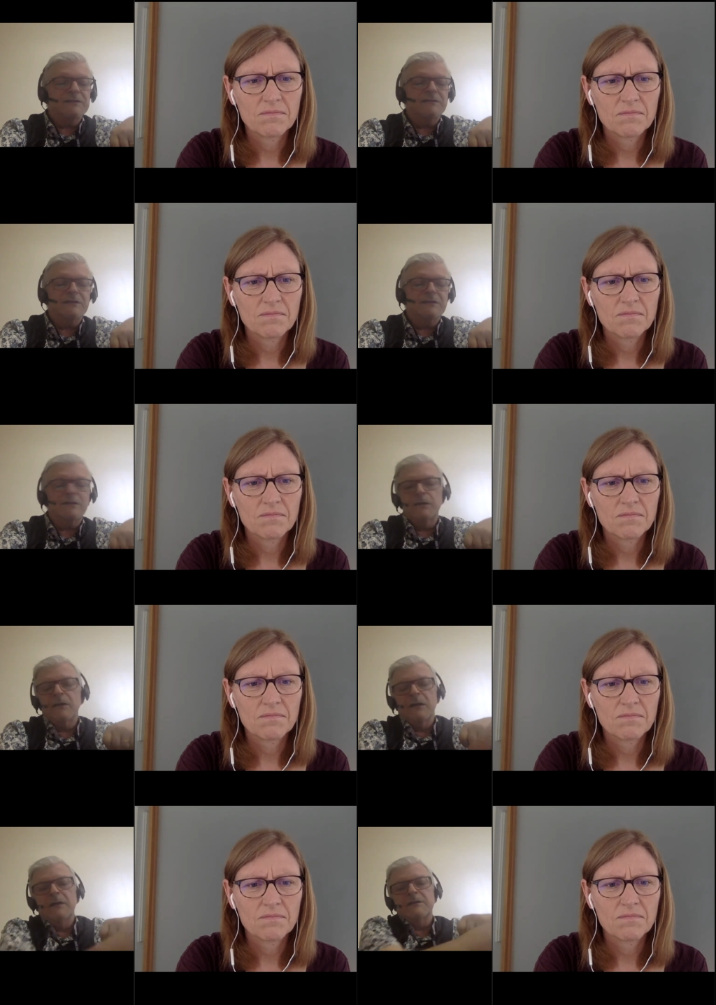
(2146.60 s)
Speaker 1: it's
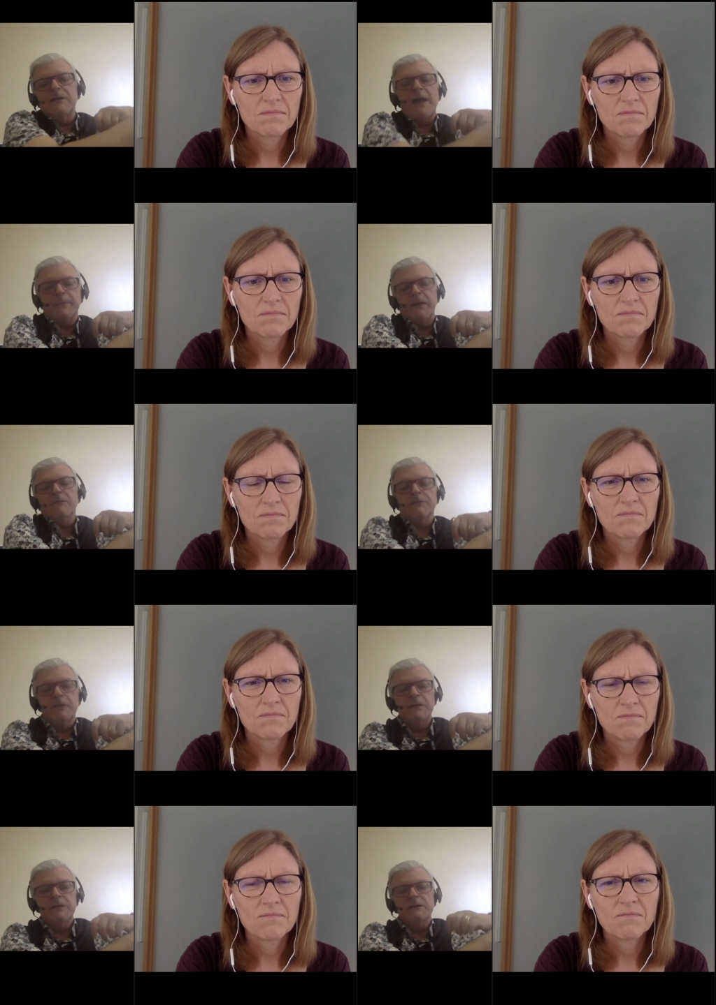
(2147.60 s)
it's the
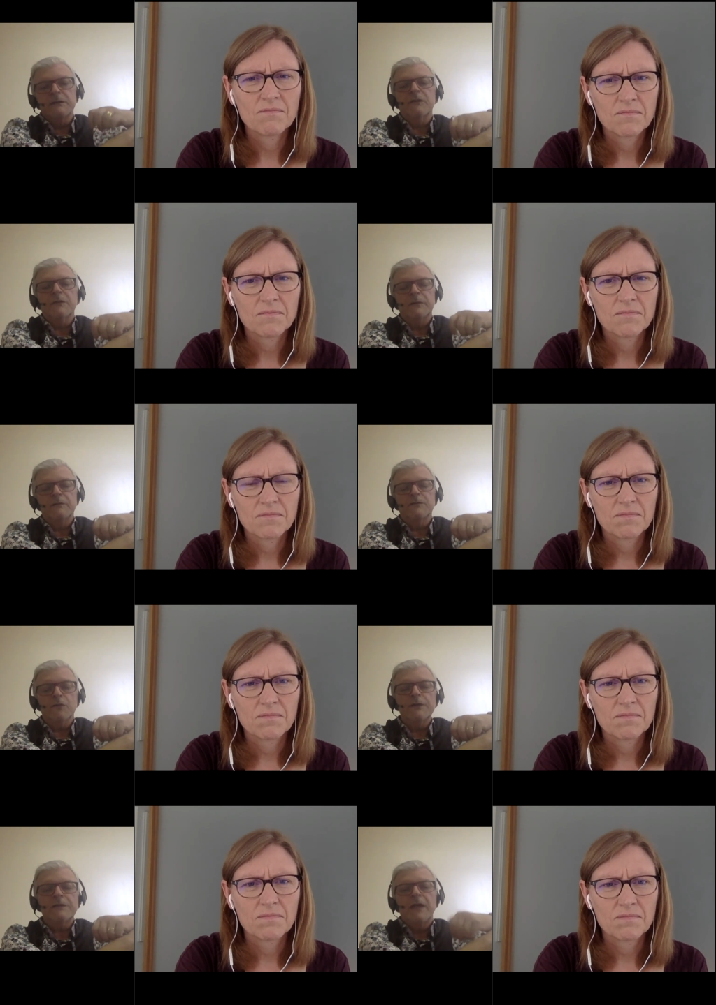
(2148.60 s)
epinephrine is the treatment of
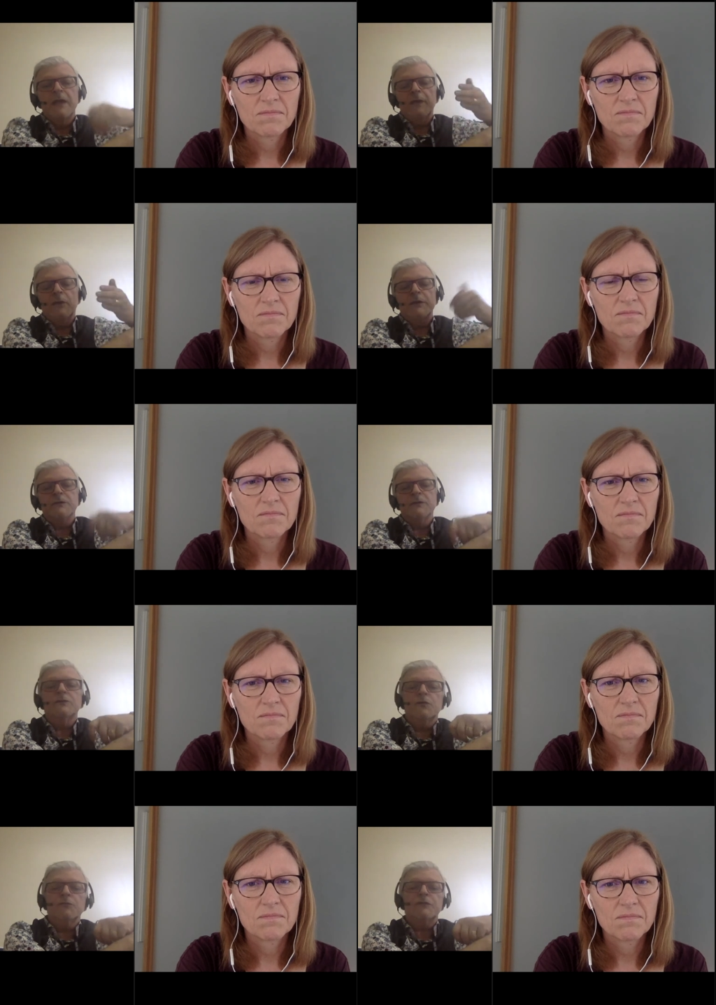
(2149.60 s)
choice, and the question is,
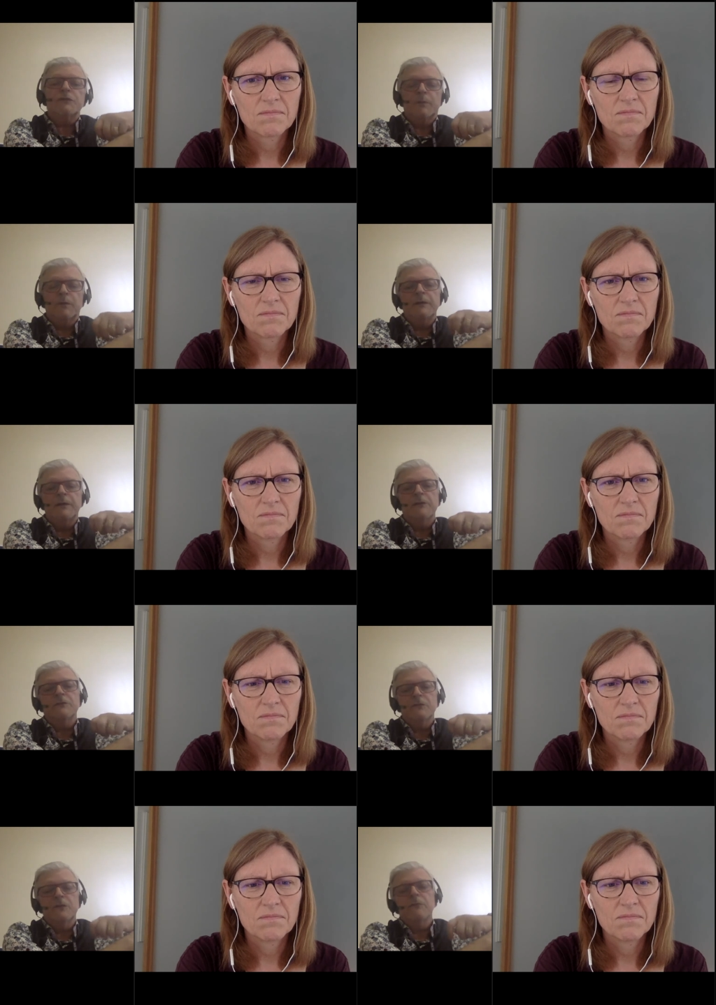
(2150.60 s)
do they respond
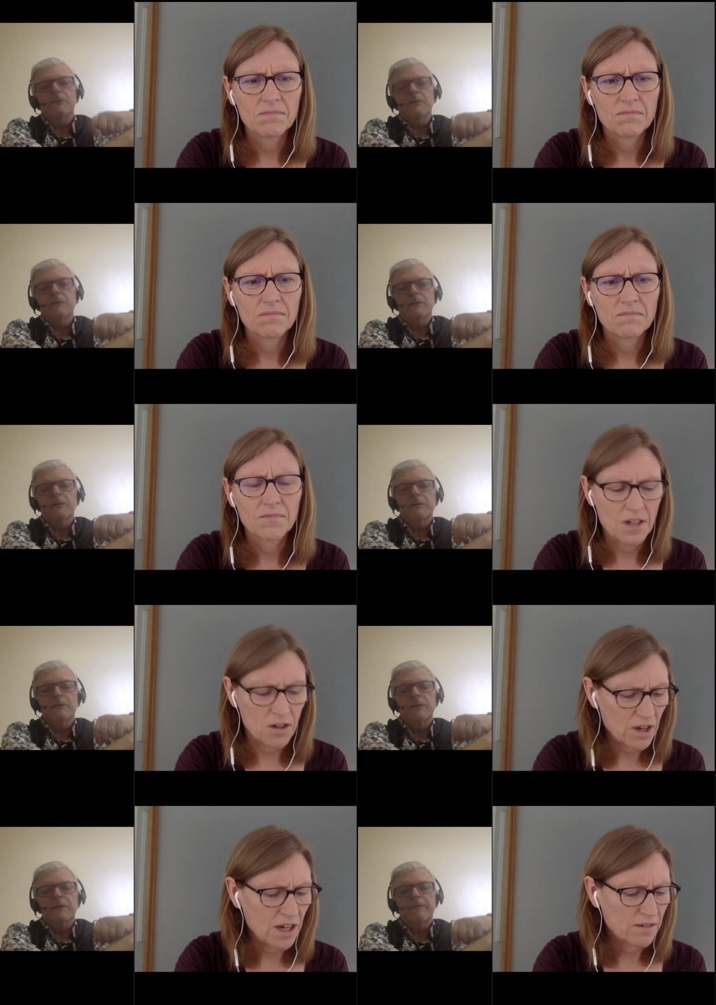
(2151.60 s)
yes or no?
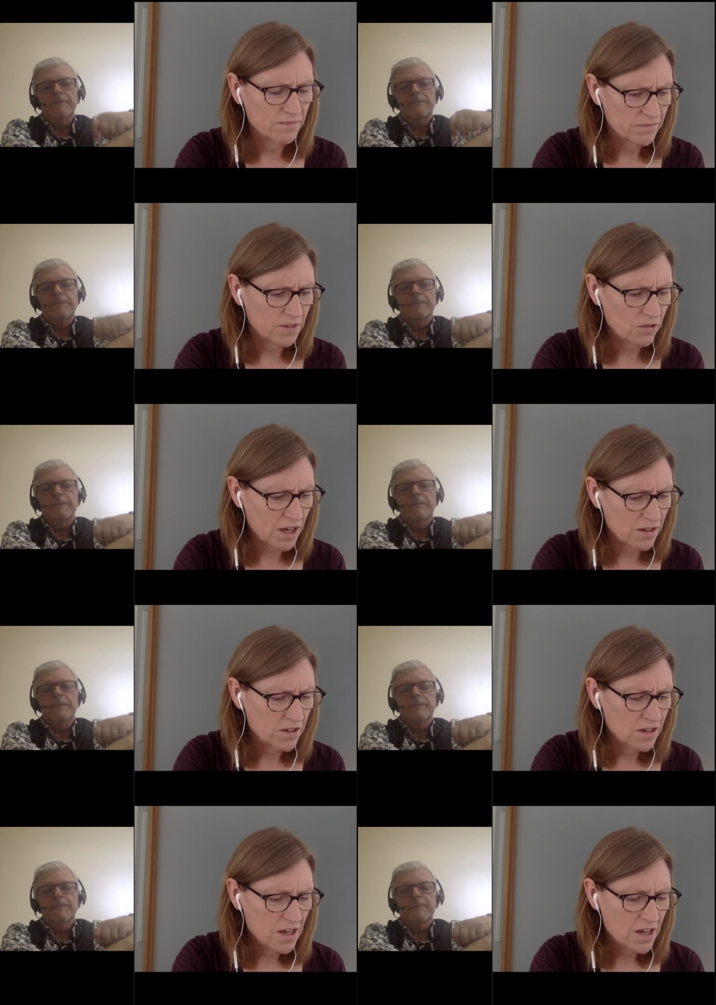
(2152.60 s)
Speaker 2: Okay, okay,
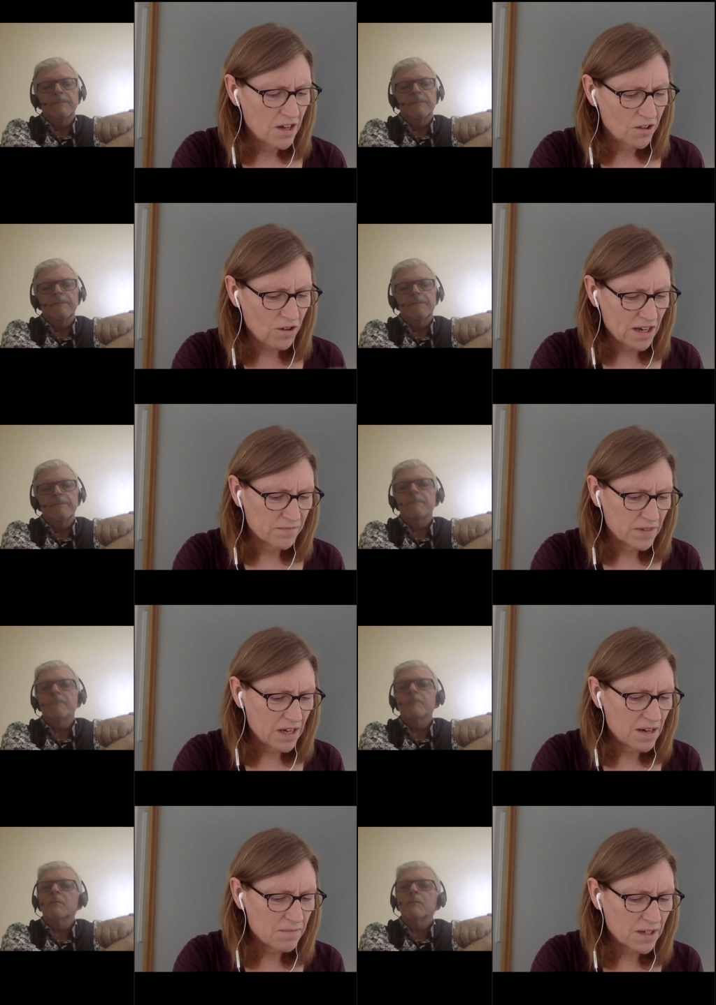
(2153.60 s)
great.
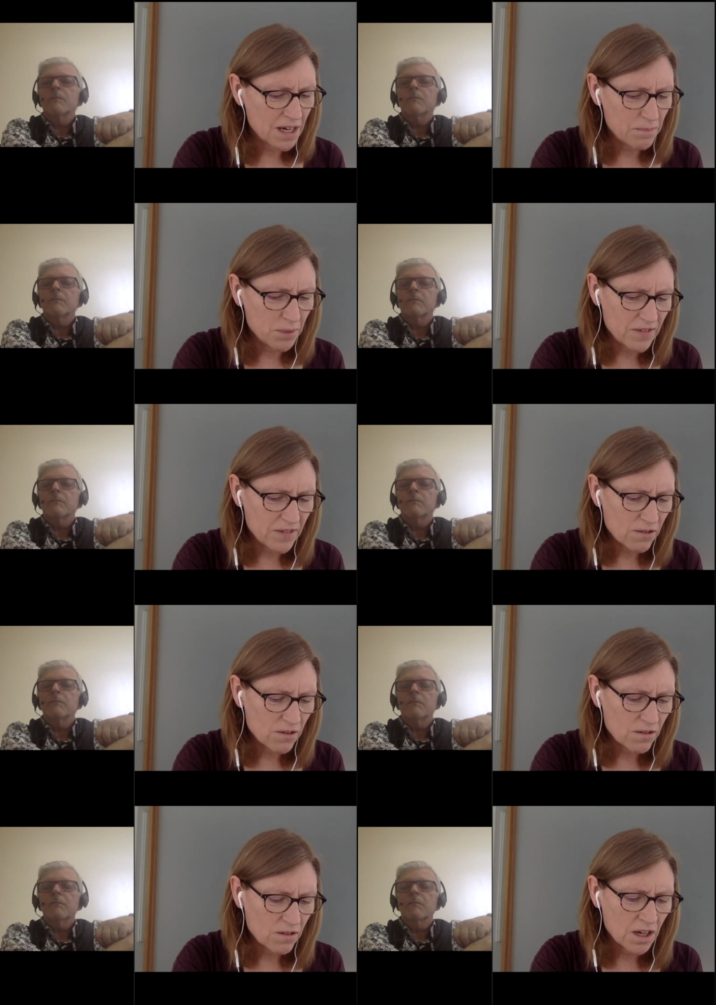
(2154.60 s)
Um, couple of
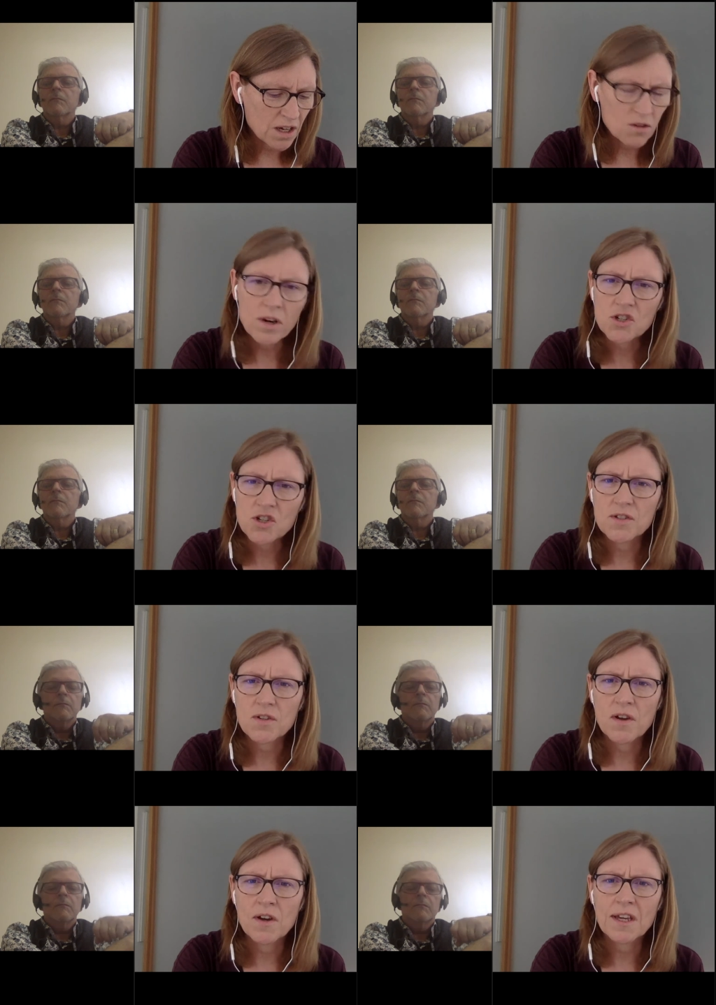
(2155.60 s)
other uh, questions
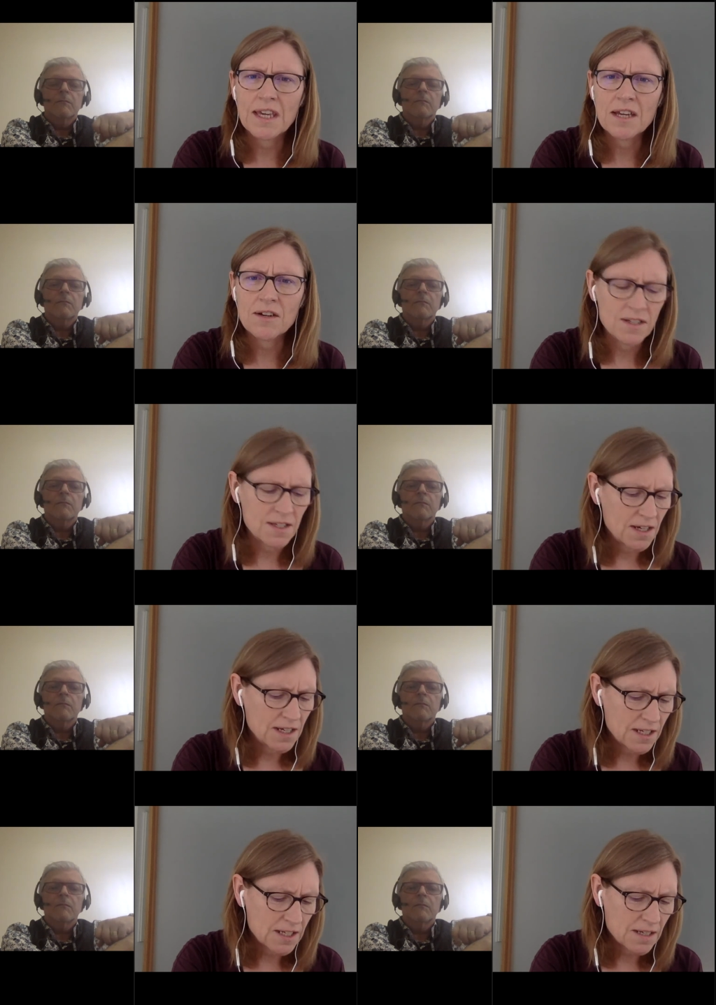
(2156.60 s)
uh, again on
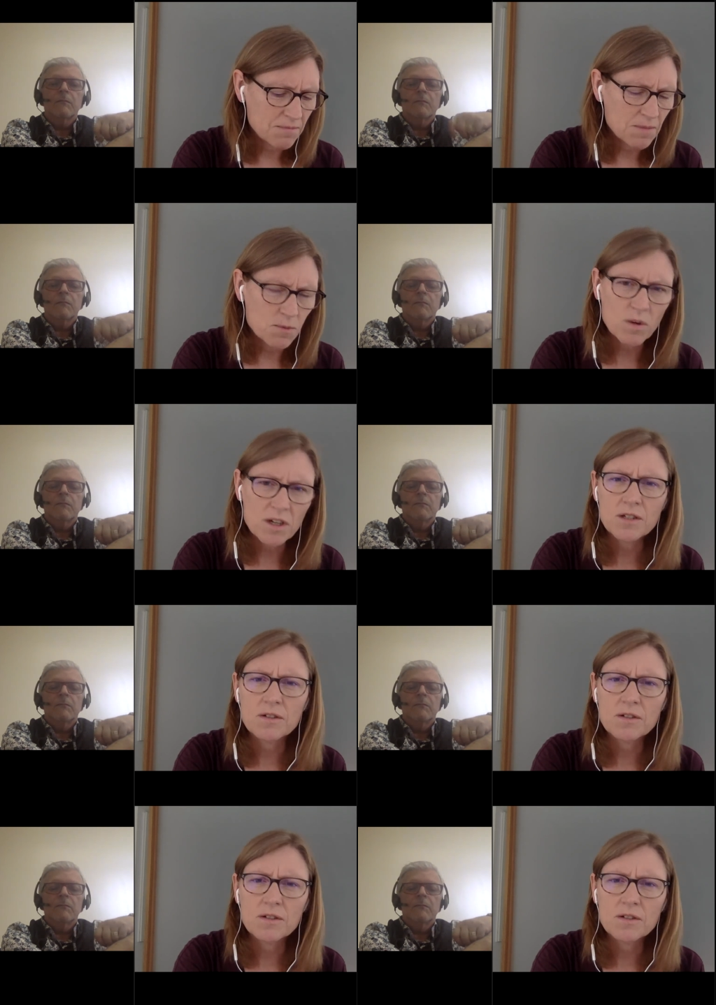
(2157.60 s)
signs and symptoms. What do